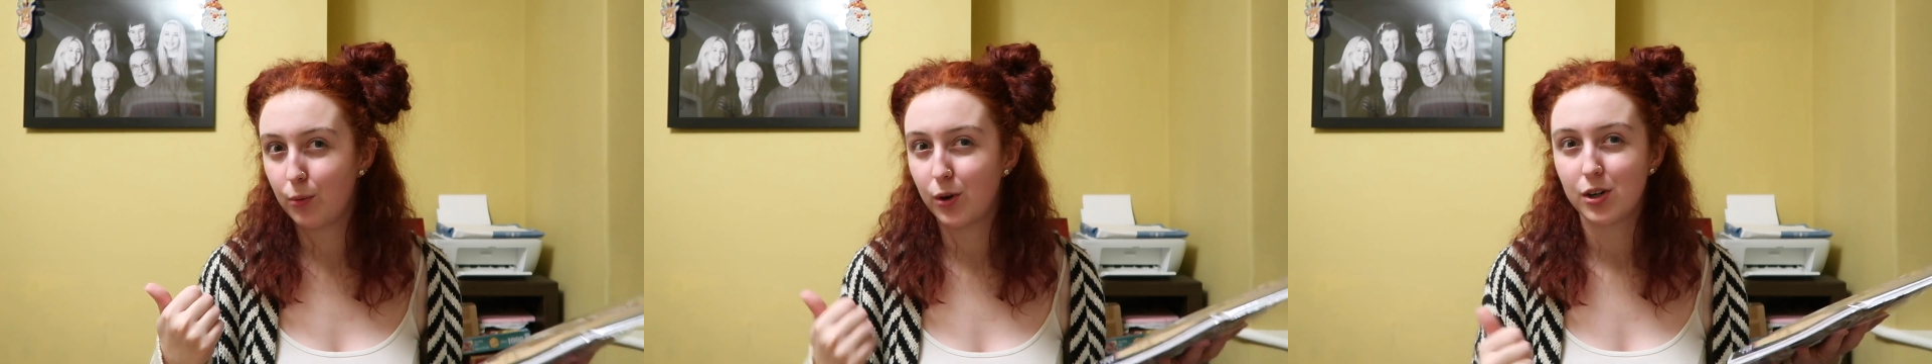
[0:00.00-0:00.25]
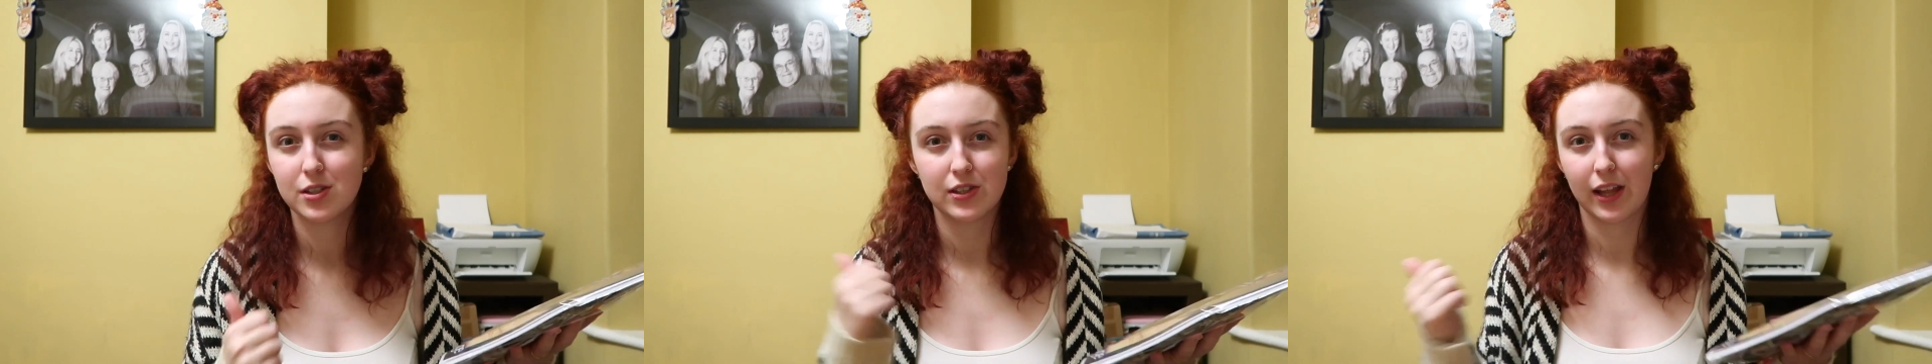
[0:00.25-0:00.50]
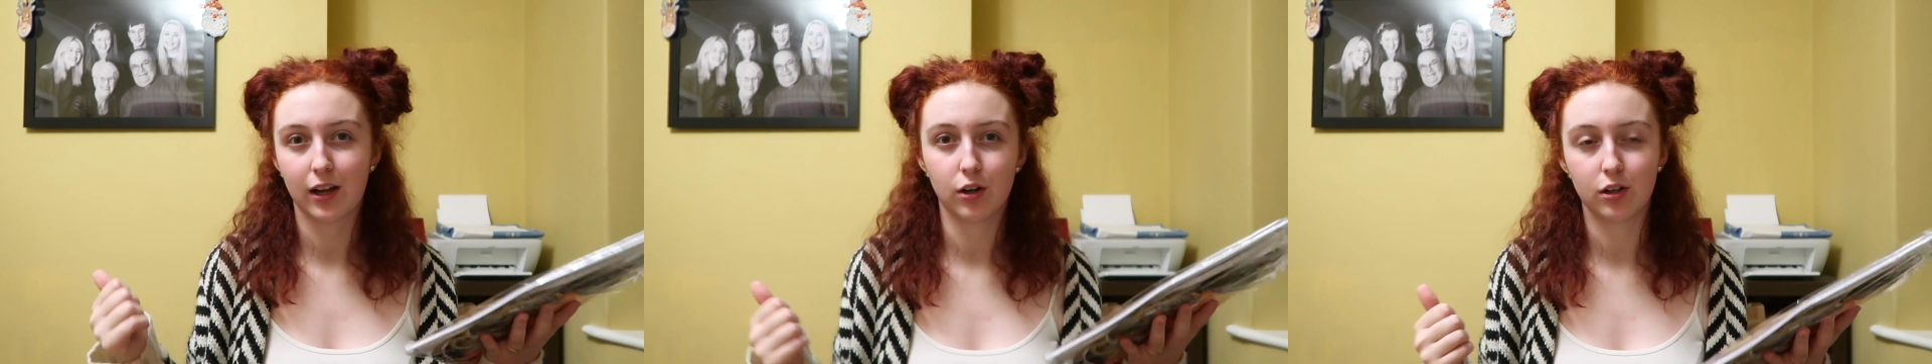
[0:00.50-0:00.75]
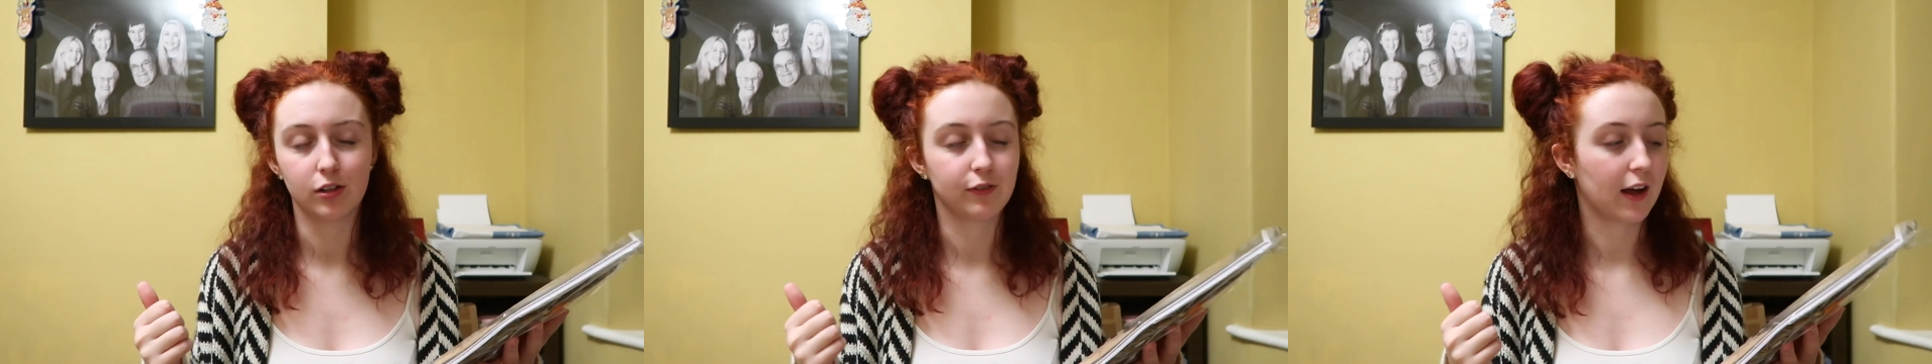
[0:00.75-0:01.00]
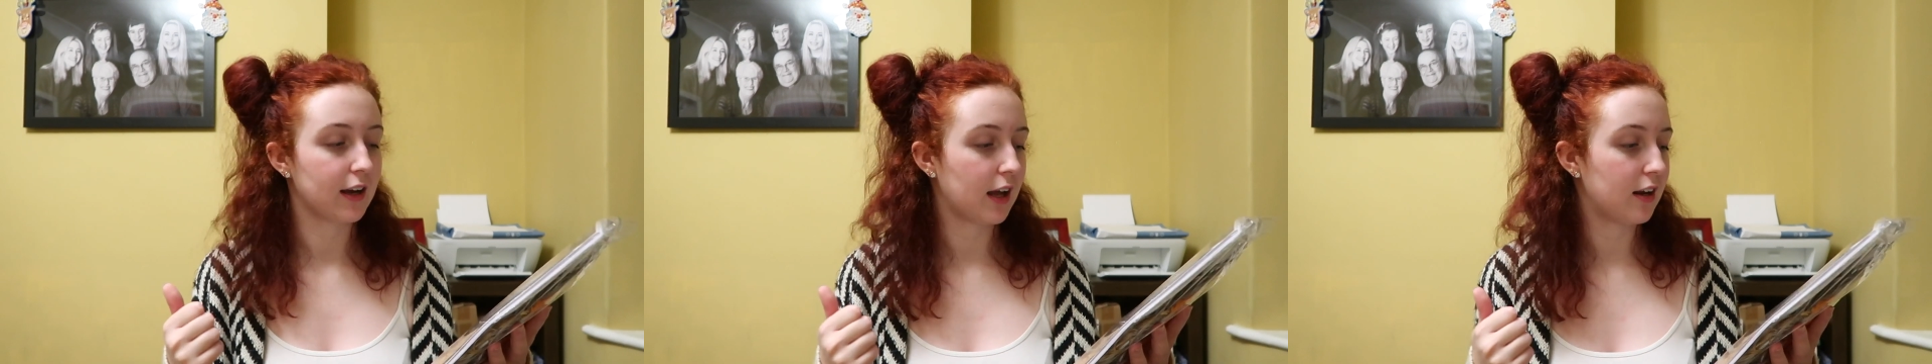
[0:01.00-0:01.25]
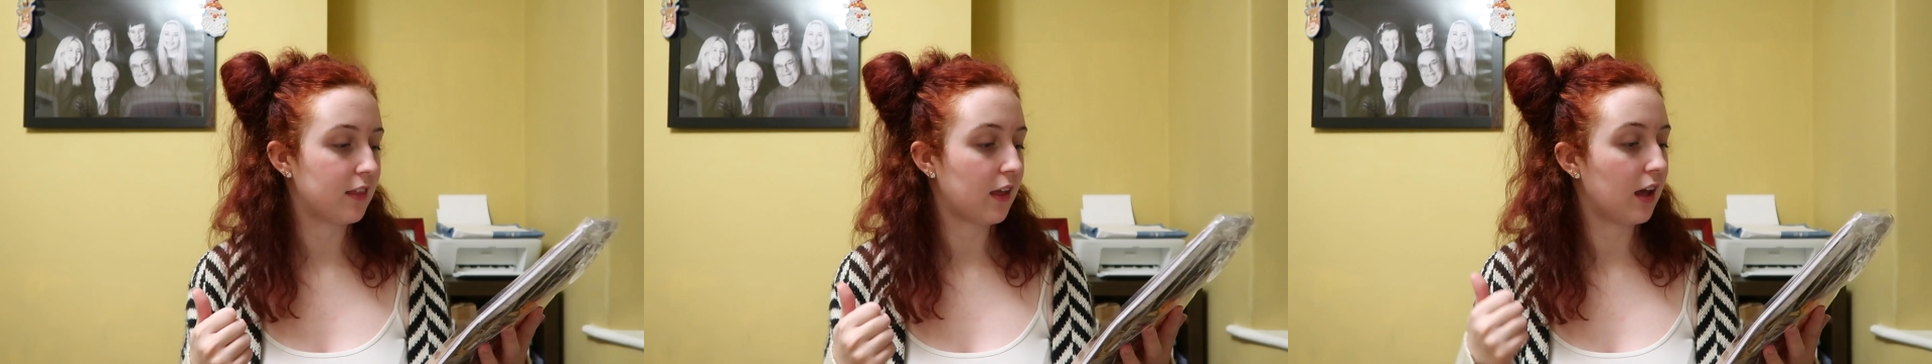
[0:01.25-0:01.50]
Wars and like all of that
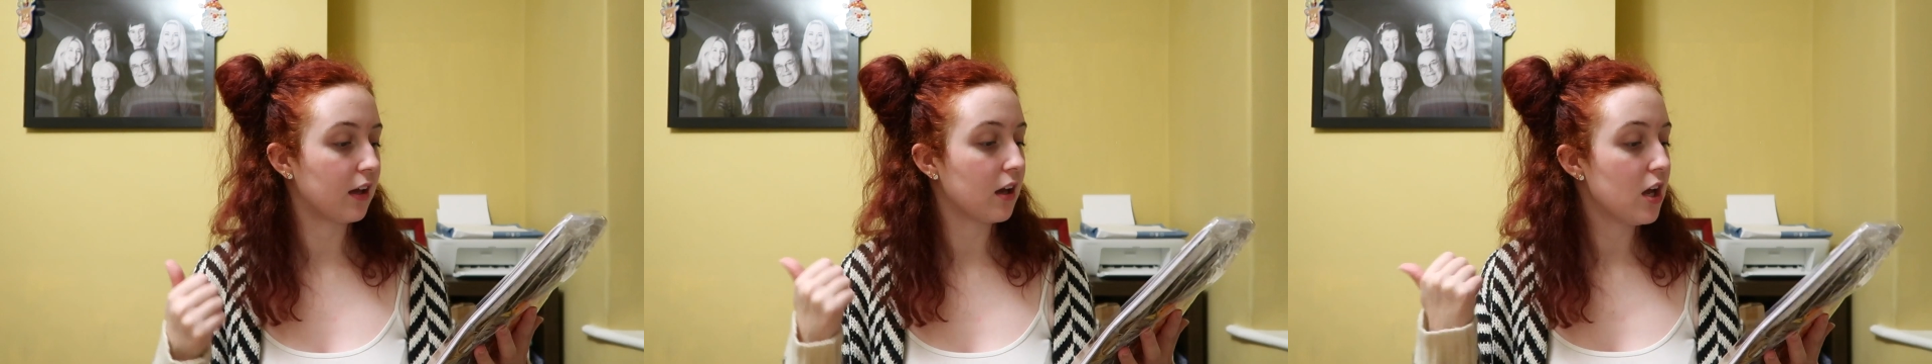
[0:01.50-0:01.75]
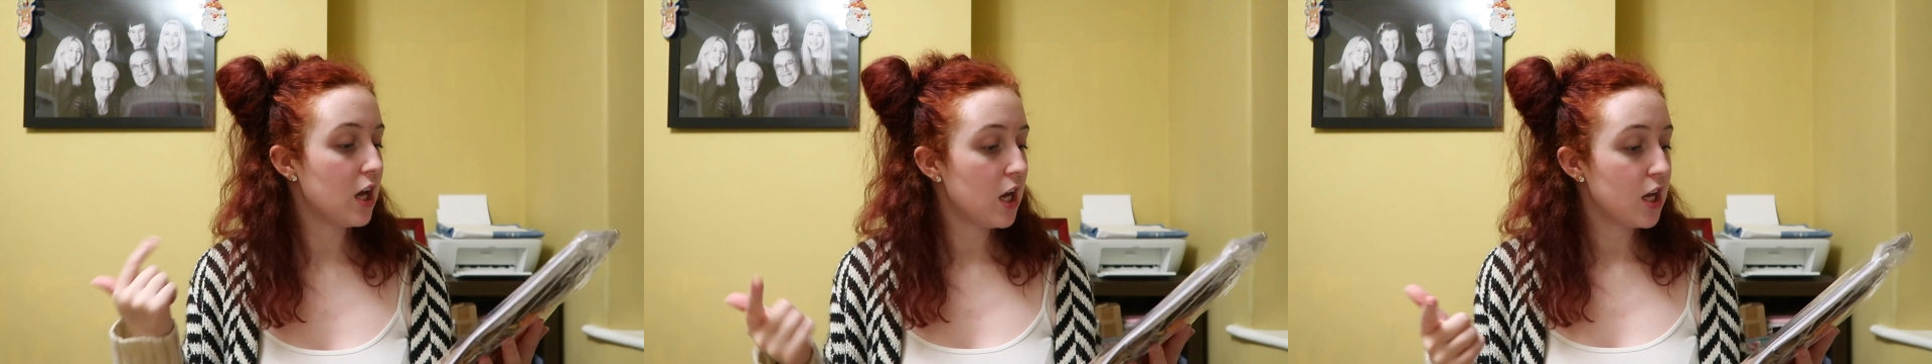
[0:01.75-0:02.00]
kind of thing.